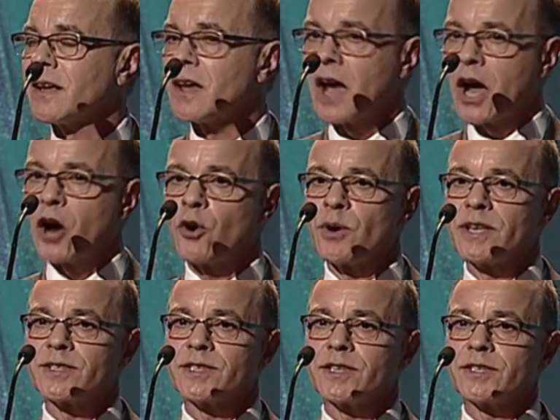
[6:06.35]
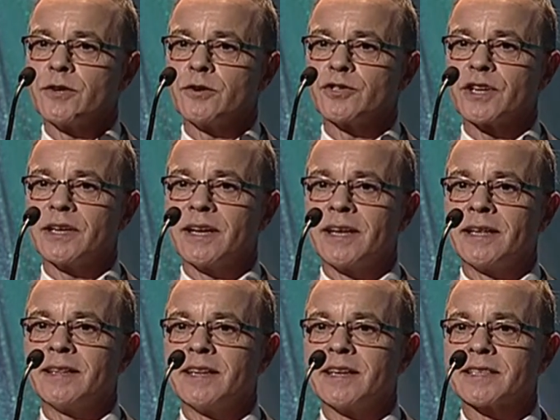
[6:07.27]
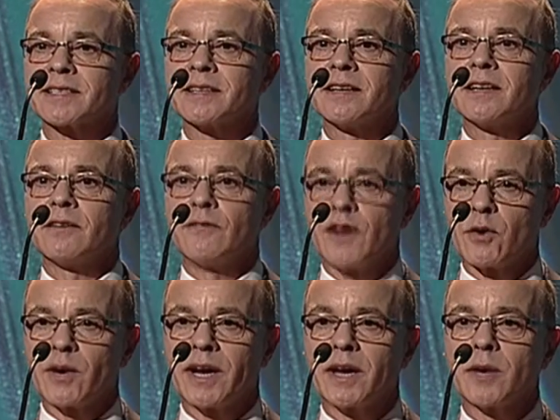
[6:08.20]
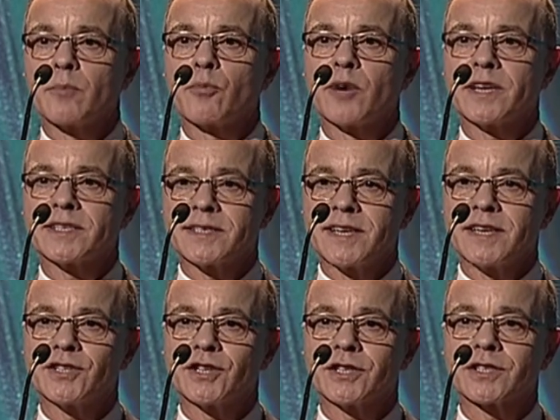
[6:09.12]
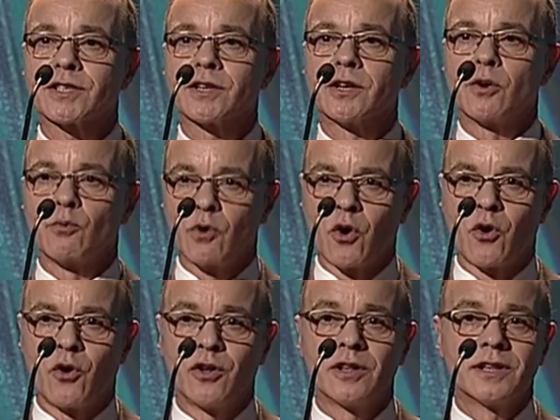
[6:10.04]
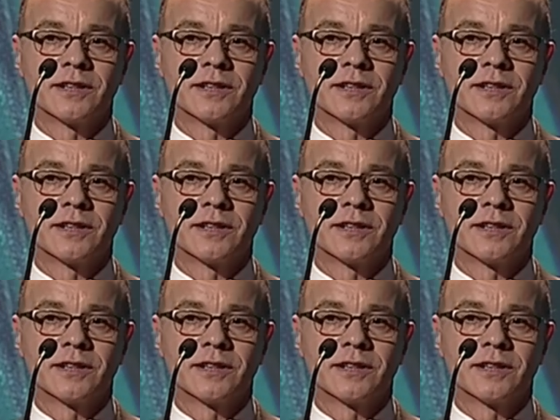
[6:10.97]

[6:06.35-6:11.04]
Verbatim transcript: our institution in this very prestigious role.